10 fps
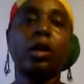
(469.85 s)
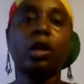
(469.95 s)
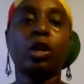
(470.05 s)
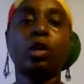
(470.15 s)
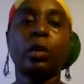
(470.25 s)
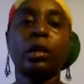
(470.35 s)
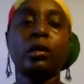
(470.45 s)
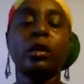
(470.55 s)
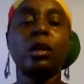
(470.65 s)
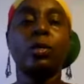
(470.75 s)

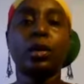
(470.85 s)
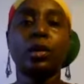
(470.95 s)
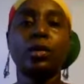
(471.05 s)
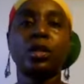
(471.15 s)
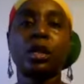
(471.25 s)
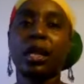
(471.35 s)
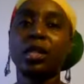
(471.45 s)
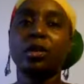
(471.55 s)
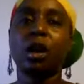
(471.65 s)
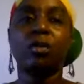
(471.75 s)
Humans produce
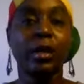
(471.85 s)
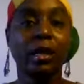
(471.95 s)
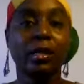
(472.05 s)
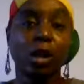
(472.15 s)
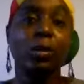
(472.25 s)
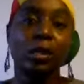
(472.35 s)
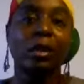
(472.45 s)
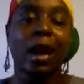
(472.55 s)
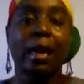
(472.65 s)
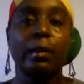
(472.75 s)
cholesterol because humans
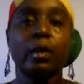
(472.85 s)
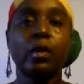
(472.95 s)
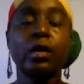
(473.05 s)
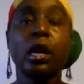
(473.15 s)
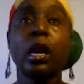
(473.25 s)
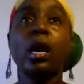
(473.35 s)
are animals.